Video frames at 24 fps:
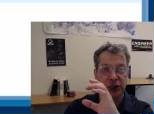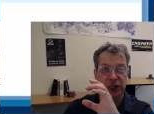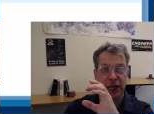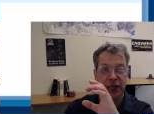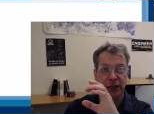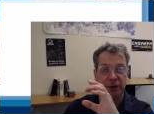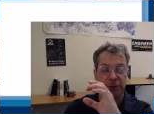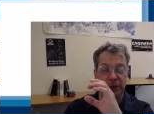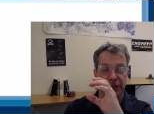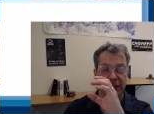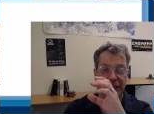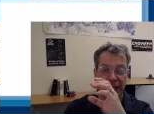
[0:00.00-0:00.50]

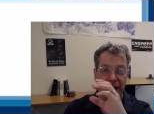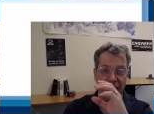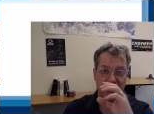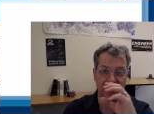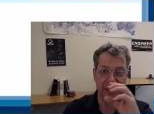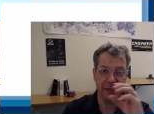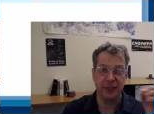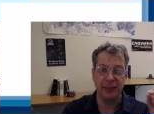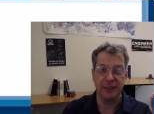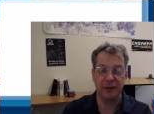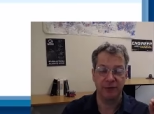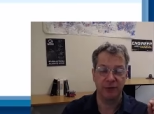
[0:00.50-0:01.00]
each segment
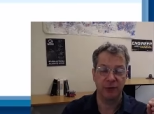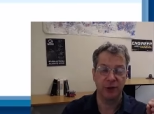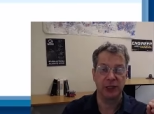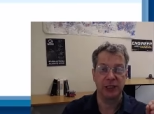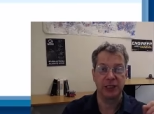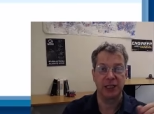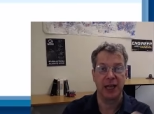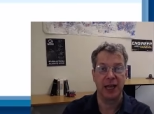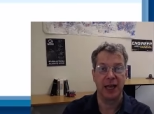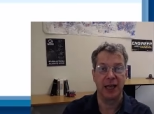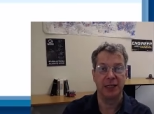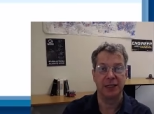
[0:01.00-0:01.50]
has a
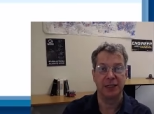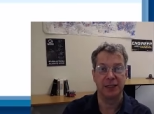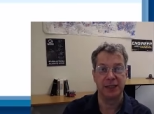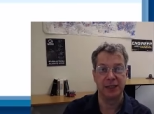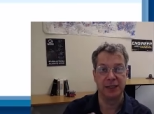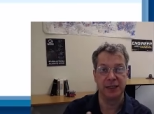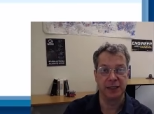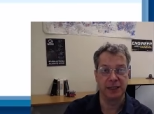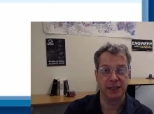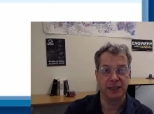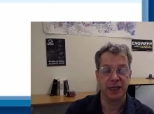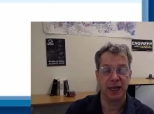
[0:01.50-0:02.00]
different
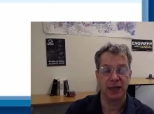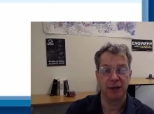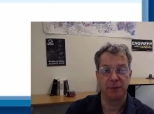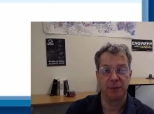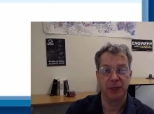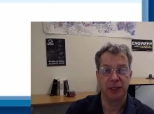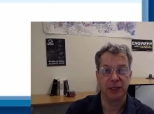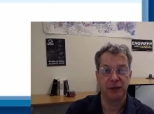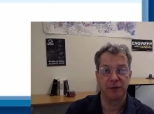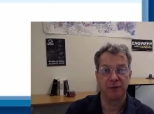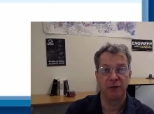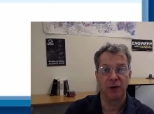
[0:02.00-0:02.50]
size than the
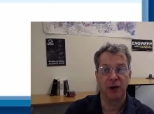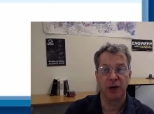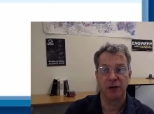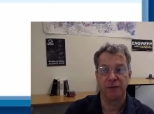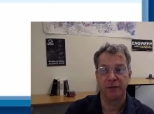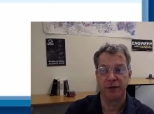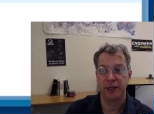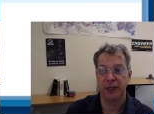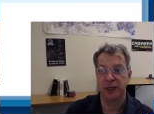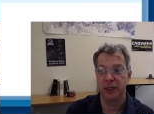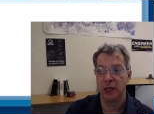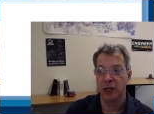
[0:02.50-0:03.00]
segment in
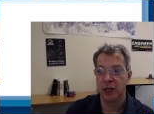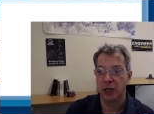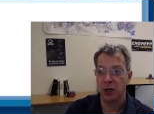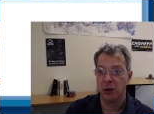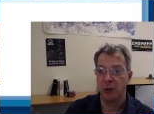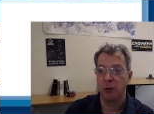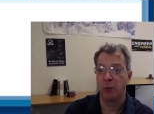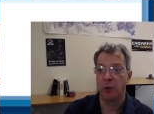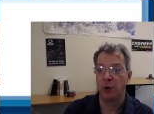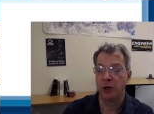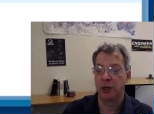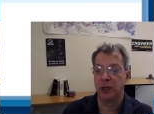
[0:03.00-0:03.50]
front of it,
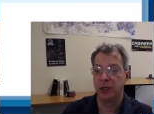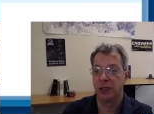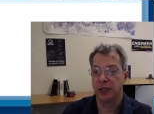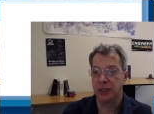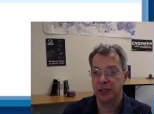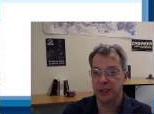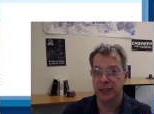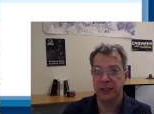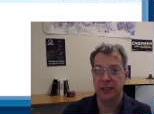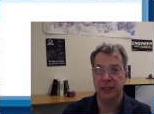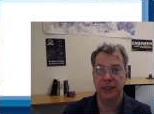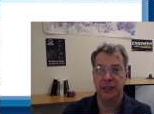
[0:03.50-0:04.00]
we're
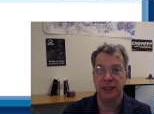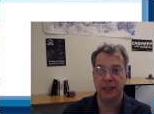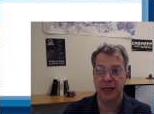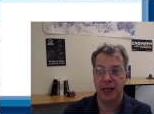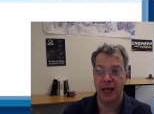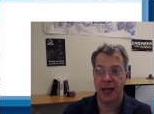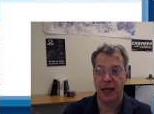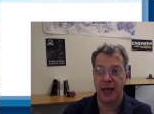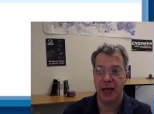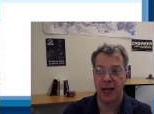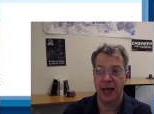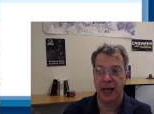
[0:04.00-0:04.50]
gonna need to